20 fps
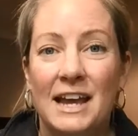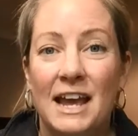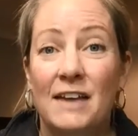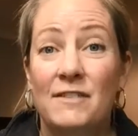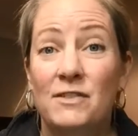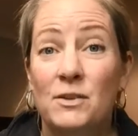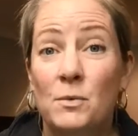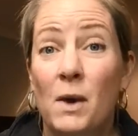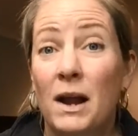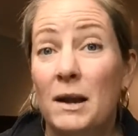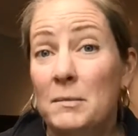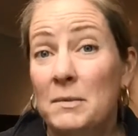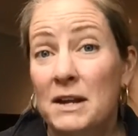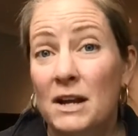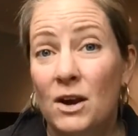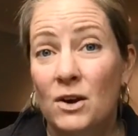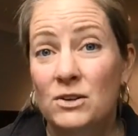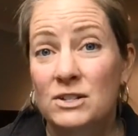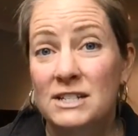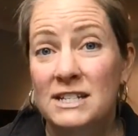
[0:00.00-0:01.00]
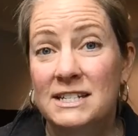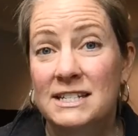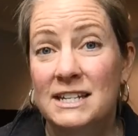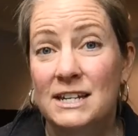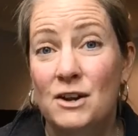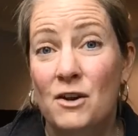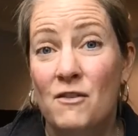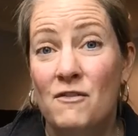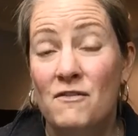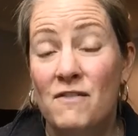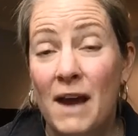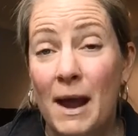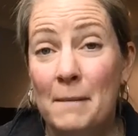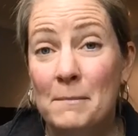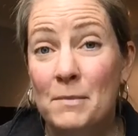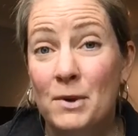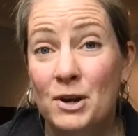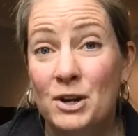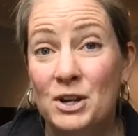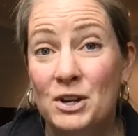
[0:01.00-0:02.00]
If you want to be a hostess in
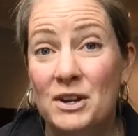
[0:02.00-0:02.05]
November,